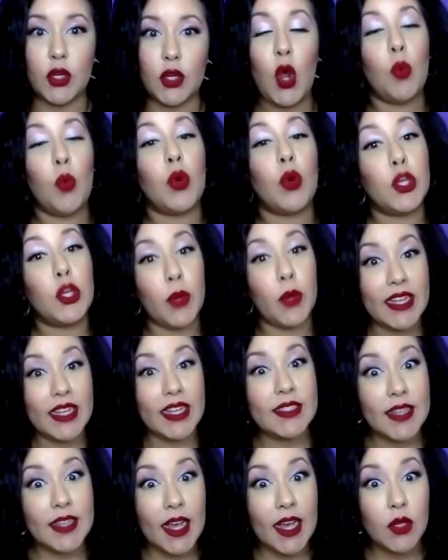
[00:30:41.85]
Were you in
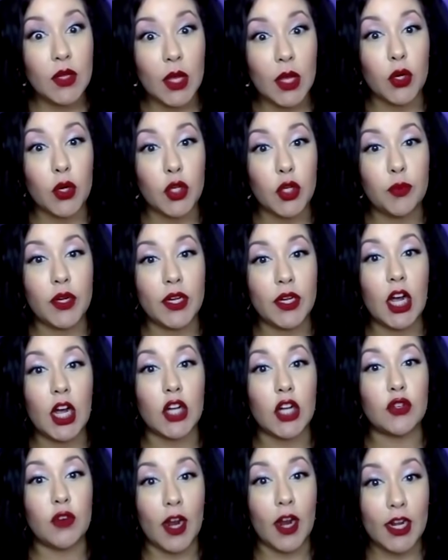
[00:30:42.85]
debt? Like, were you putting it on
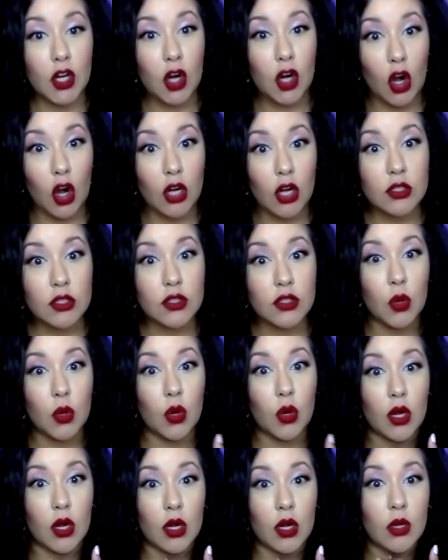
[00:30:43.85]
credit cards,
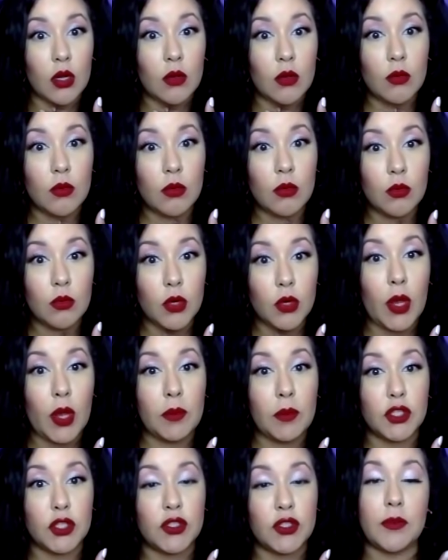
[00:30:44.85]
or were you
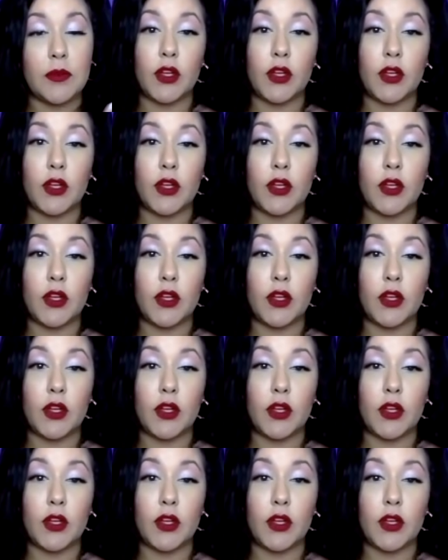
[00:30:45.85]
able to use some of